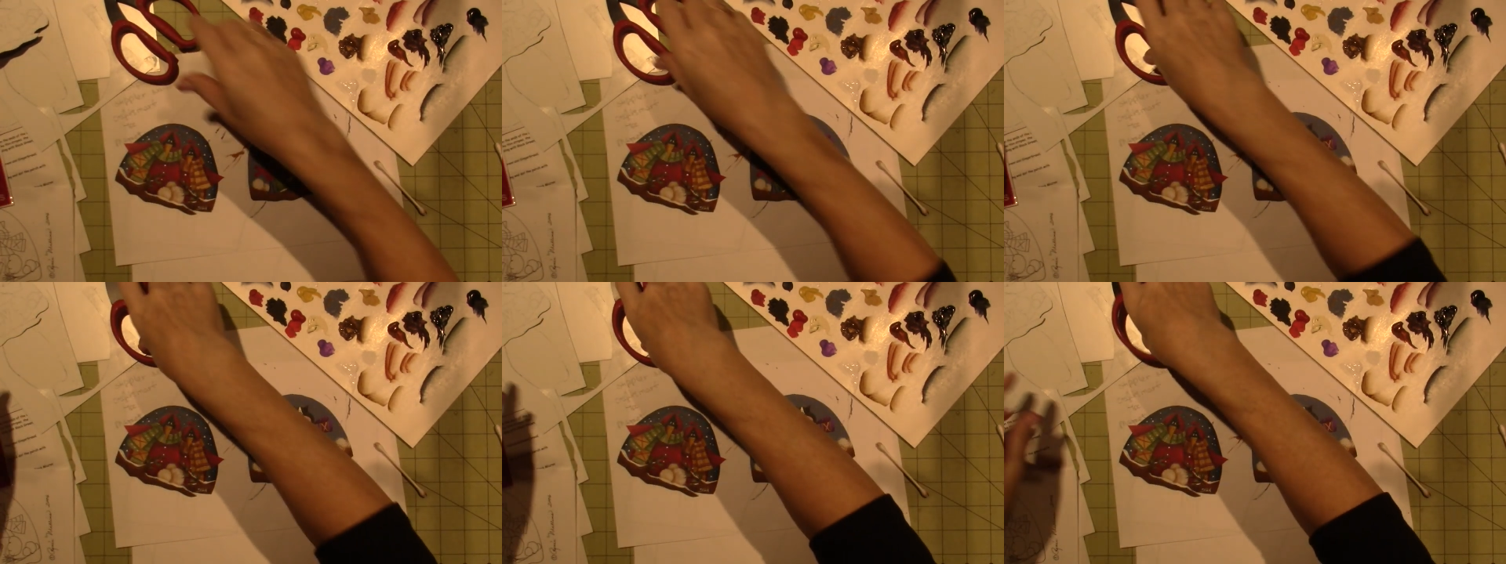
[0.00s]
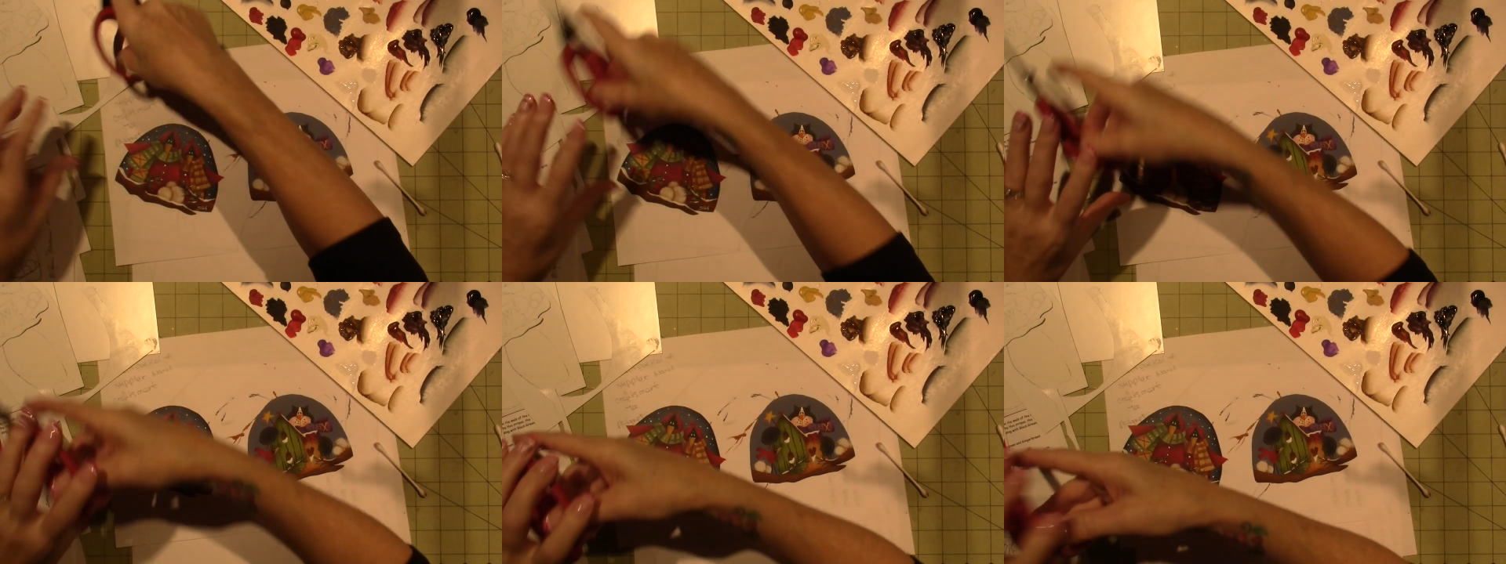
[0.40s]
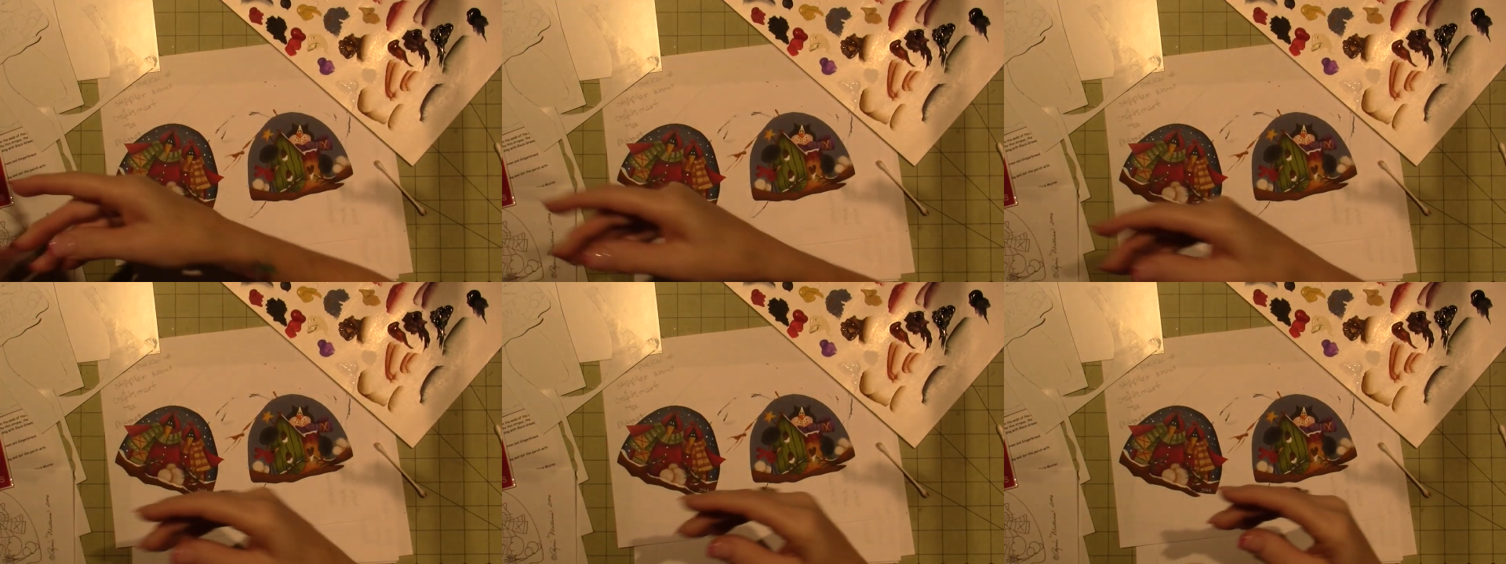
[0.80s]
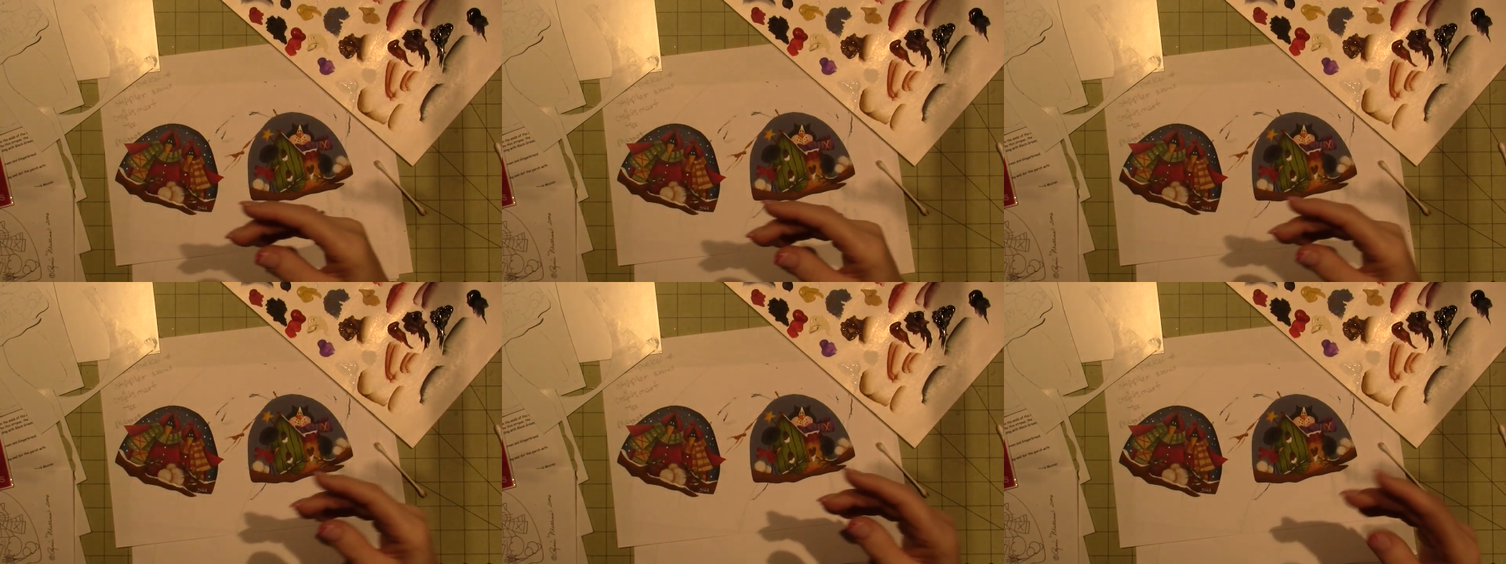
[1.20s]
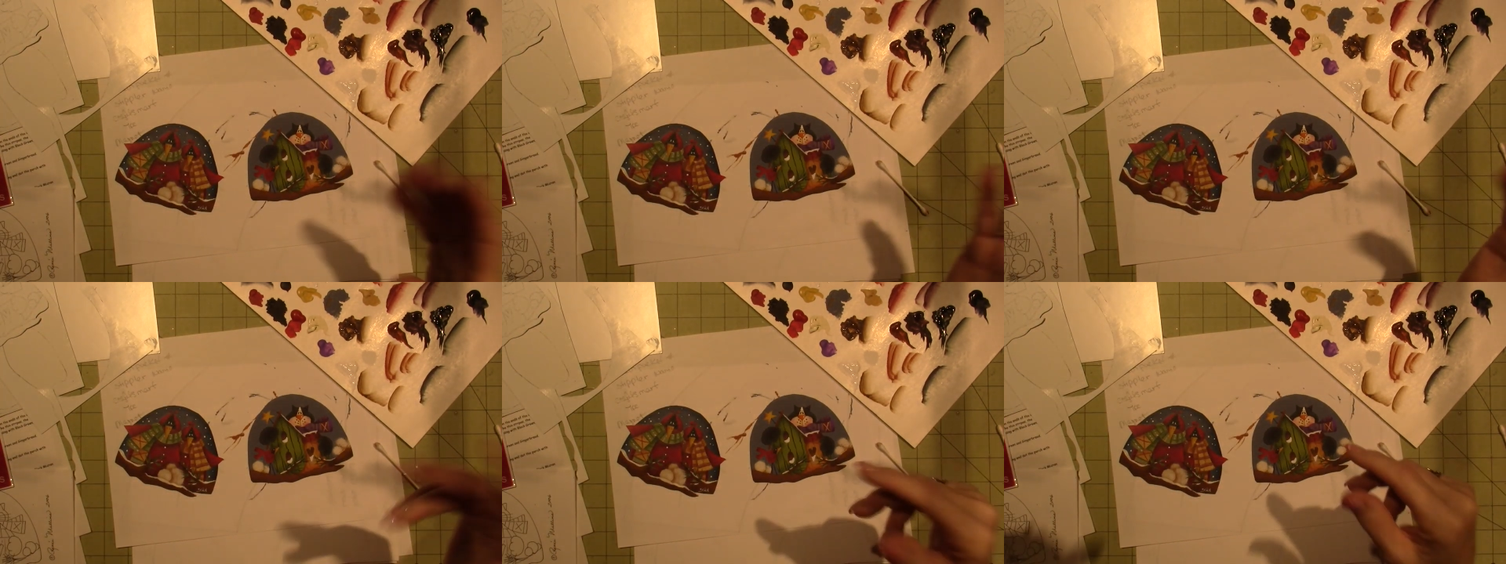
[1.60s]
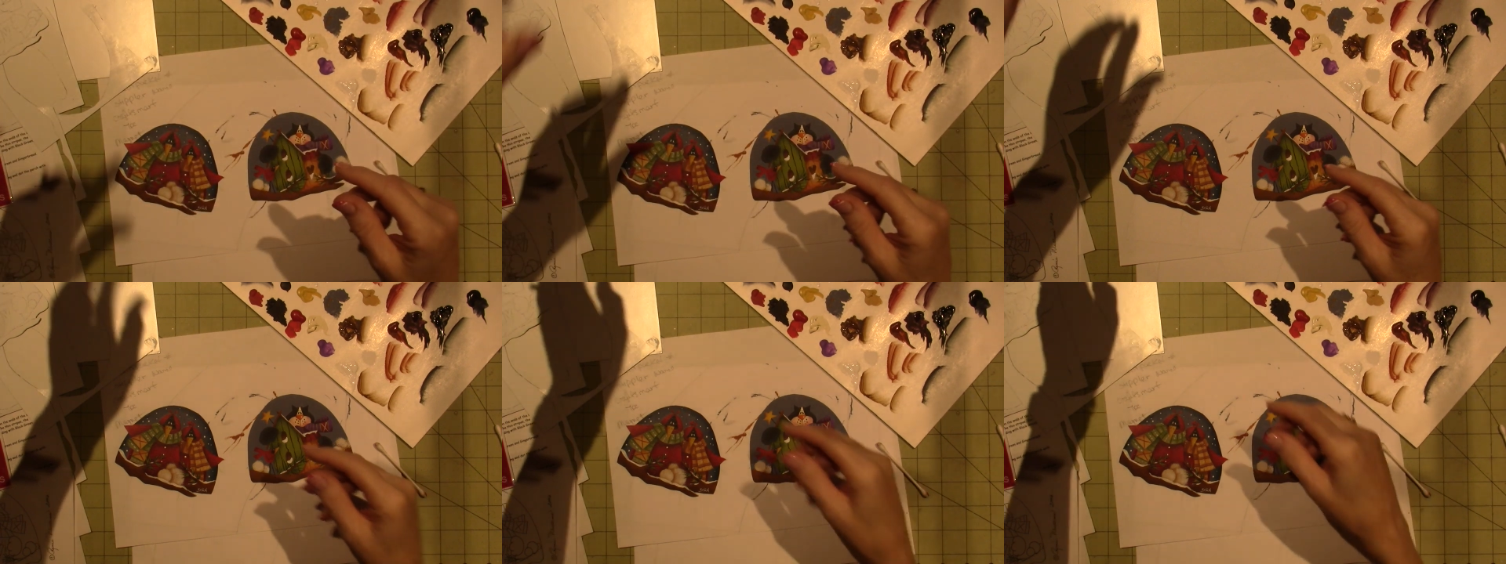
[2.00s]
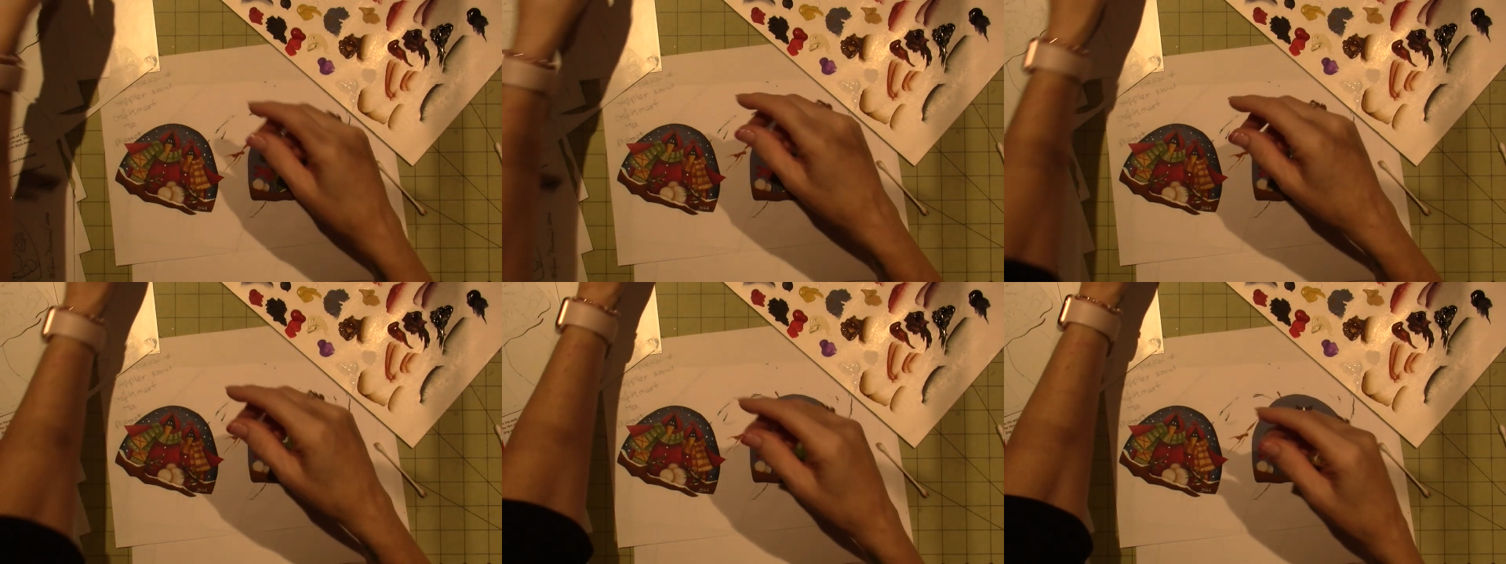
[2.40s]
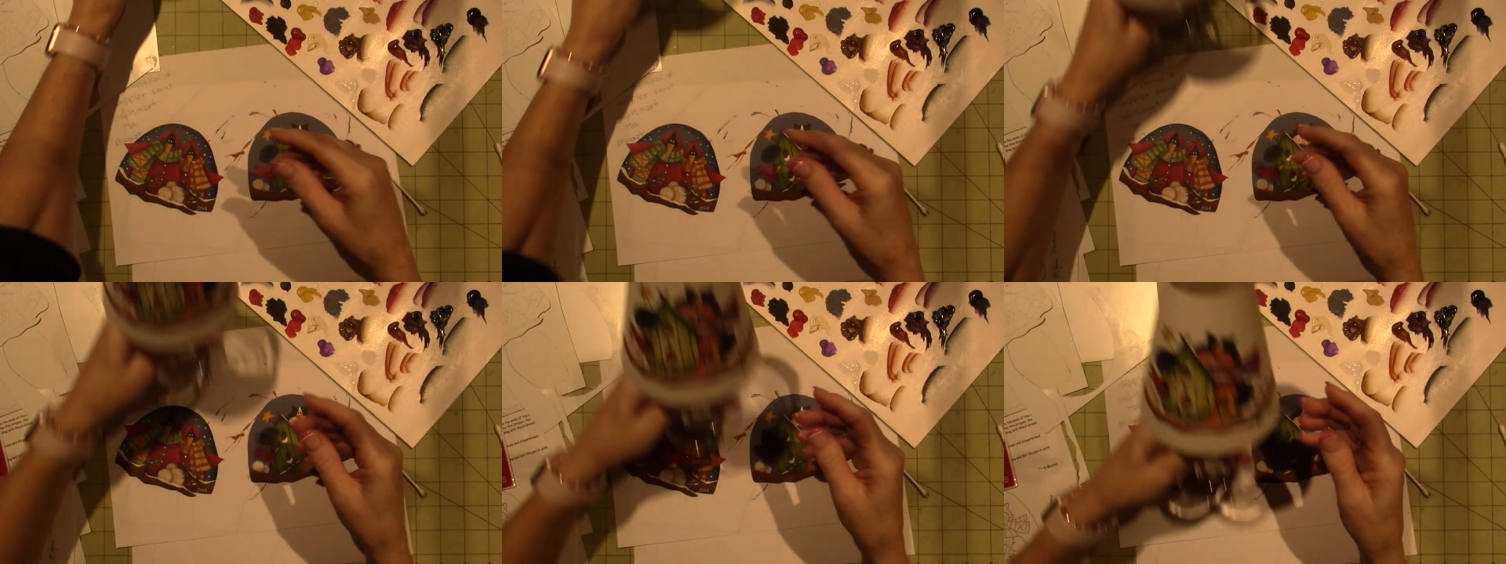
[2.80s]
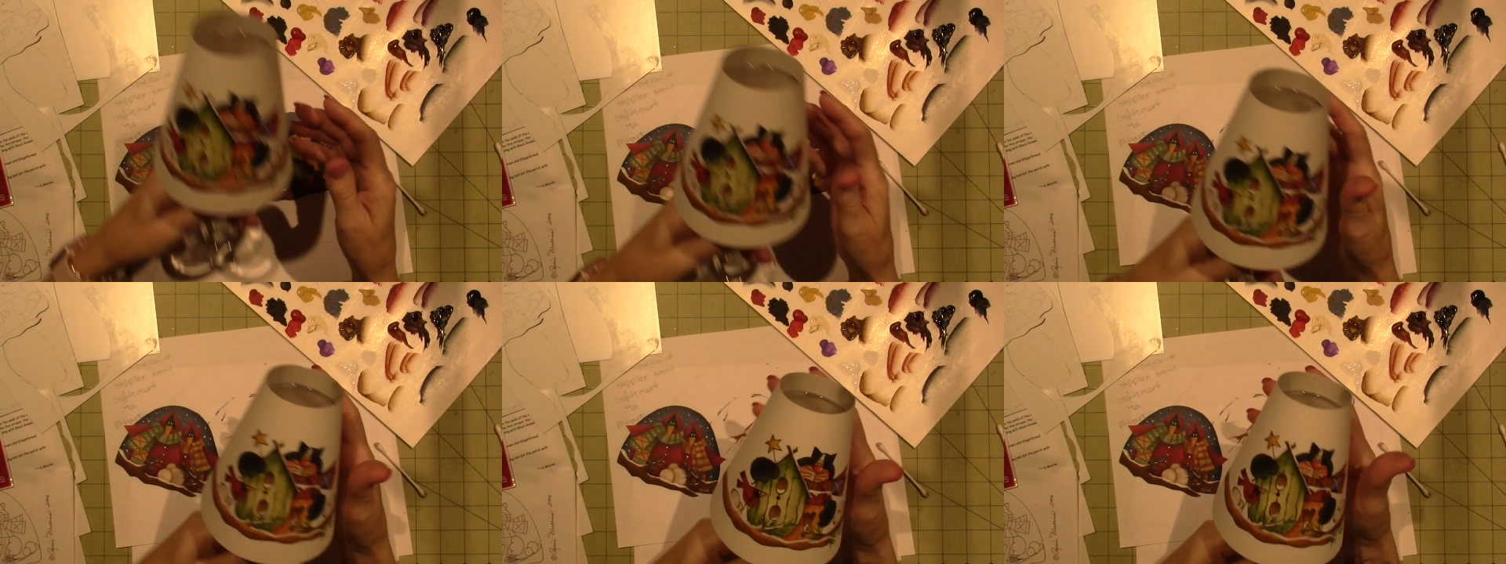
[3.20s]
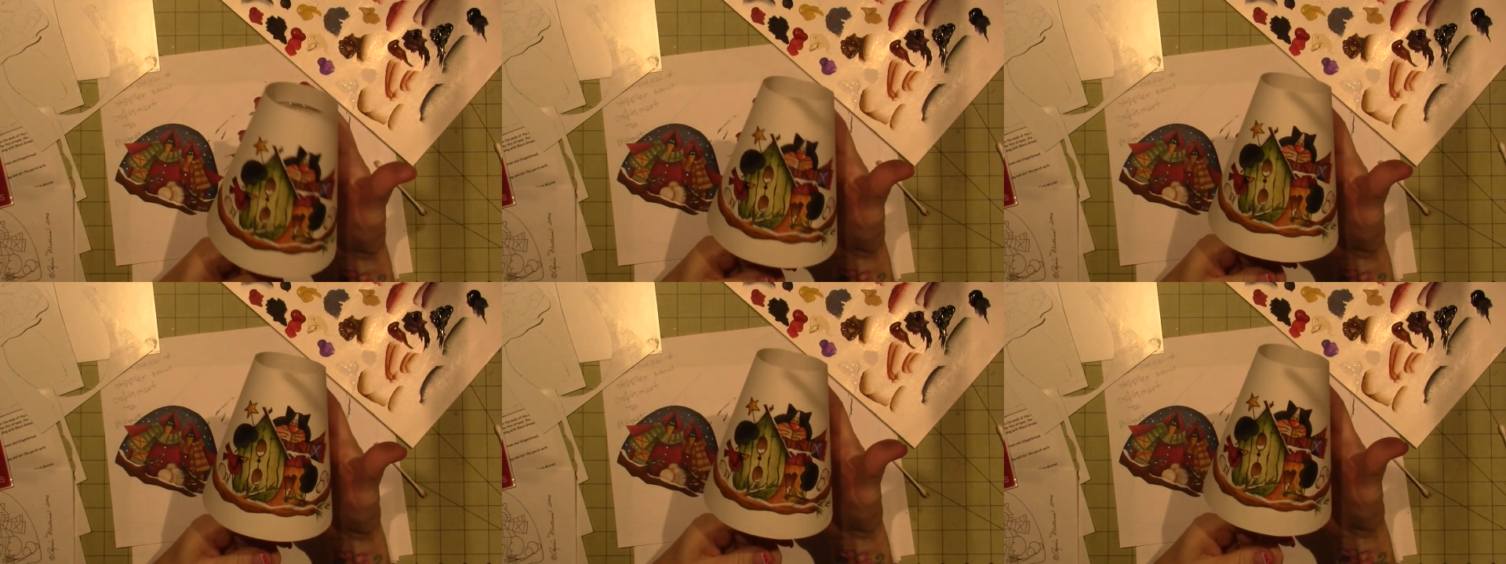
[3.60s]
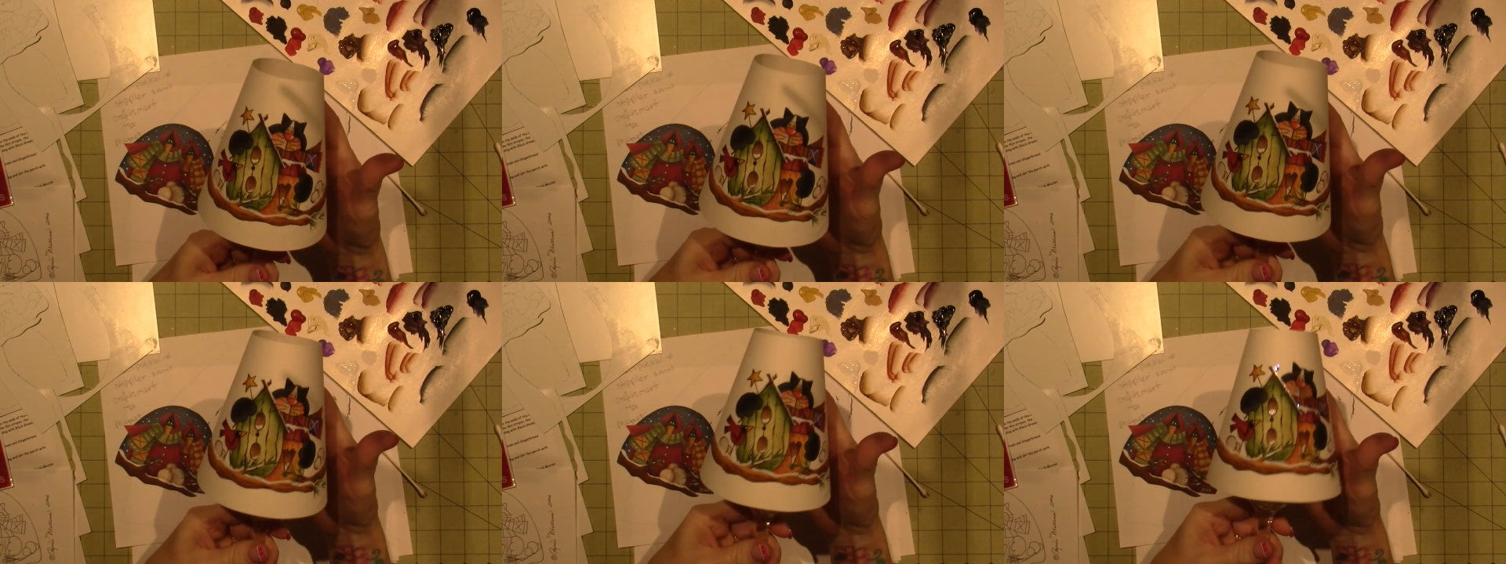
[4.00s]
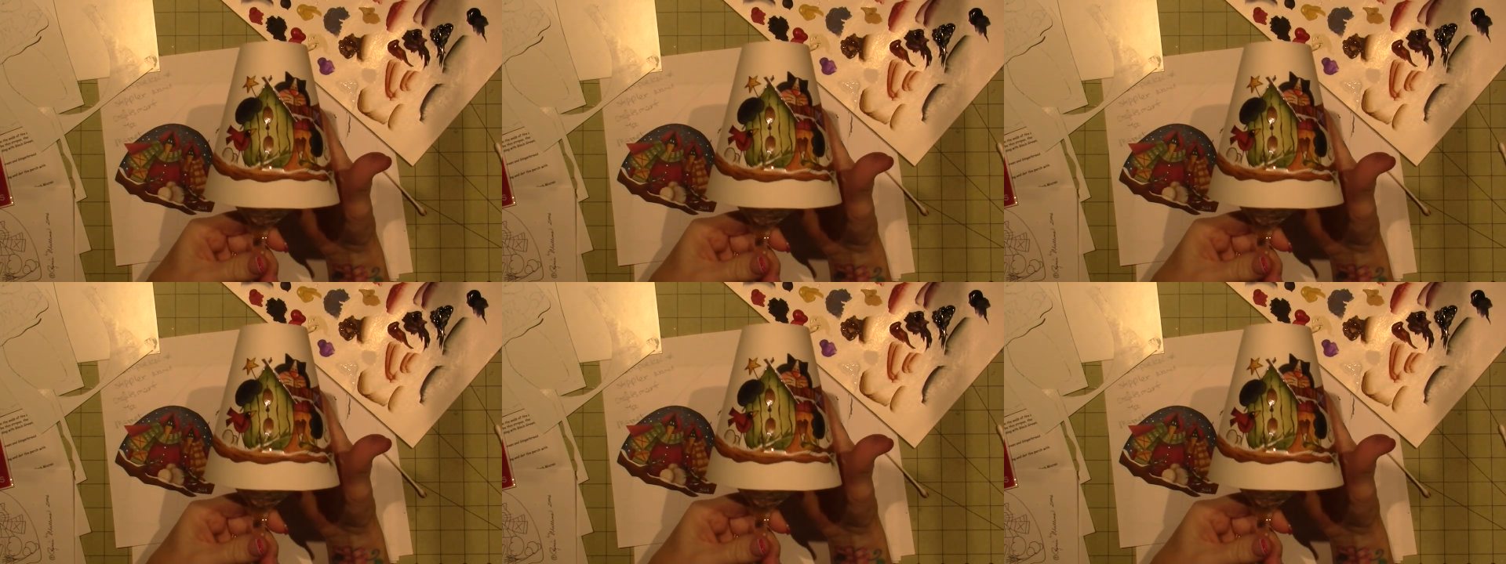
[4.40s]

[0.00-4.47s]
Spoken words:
(no speaker visible)